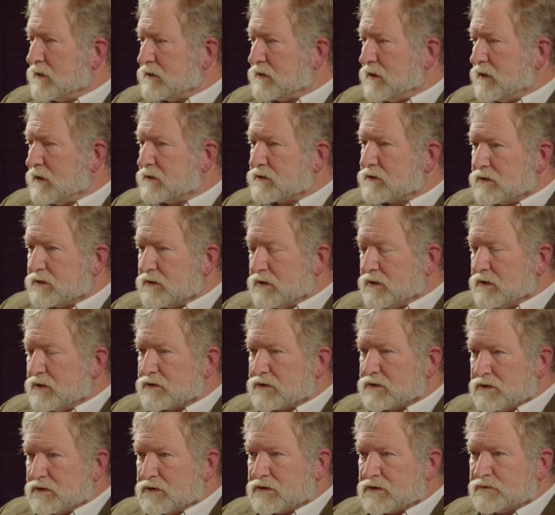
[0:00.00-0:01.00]

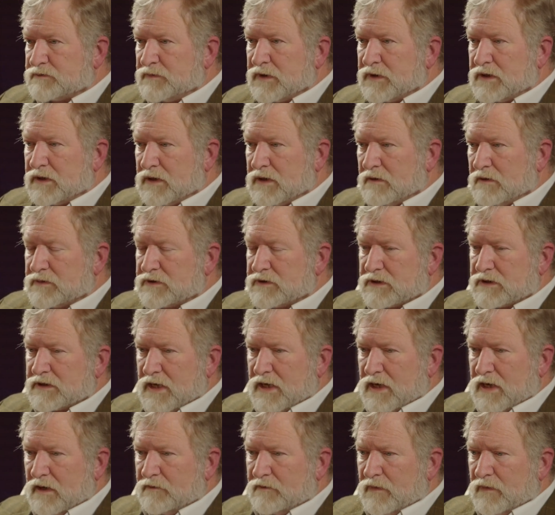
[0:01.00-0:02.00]
This becomes a
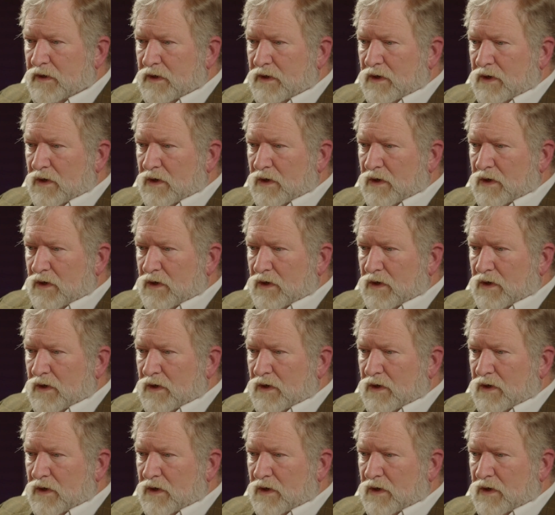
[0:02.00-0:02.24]
time